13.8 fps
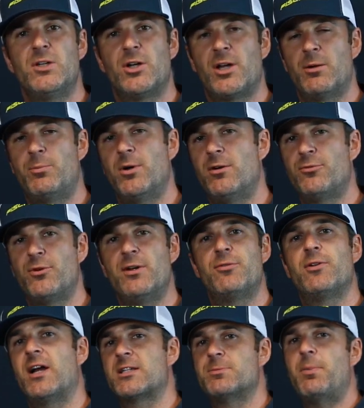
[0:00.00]
You're gonna put a free
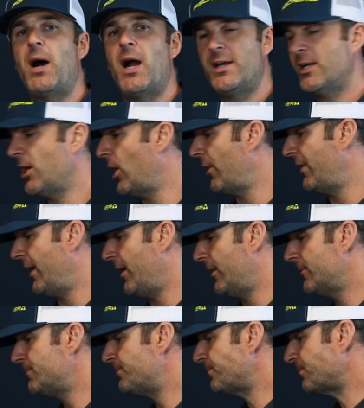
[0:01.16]
flex binding on
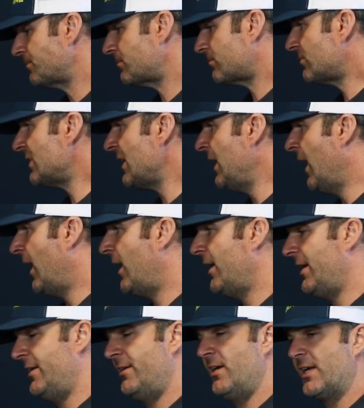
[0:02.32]
there.
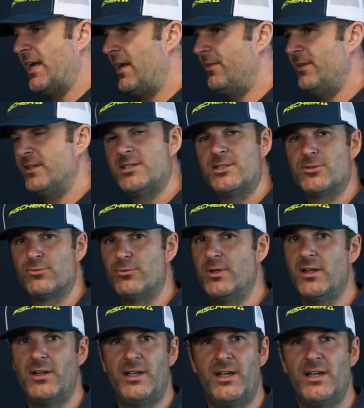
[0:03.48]
And again, this is
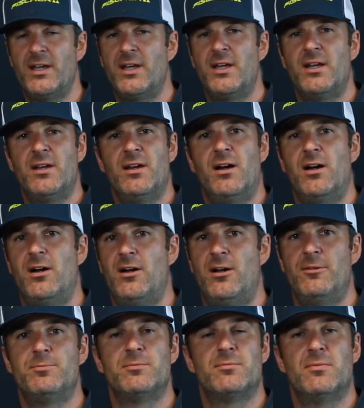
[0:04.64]
really
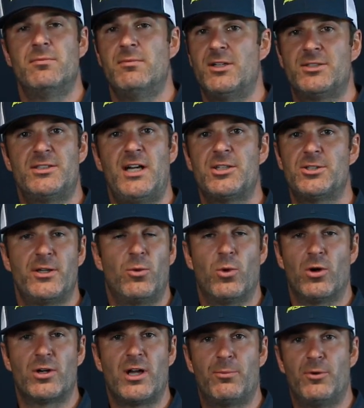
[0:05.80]
essentially a
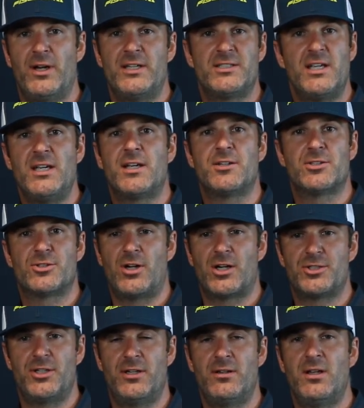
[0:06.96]
World Cup race ski
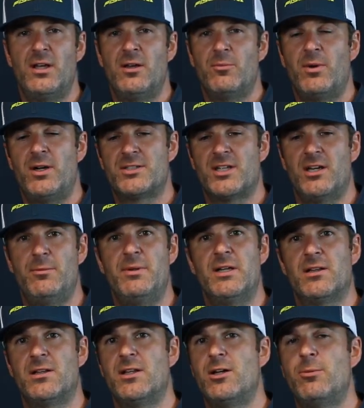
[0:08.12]
construction, but it's gonna be
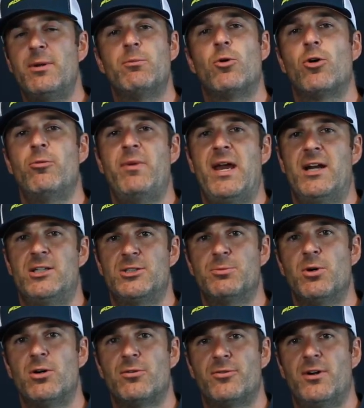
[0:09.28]
a little bit more
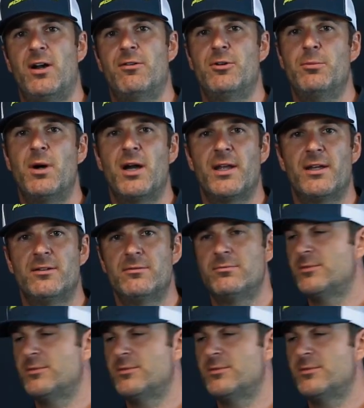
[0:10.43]
manageable for everybody.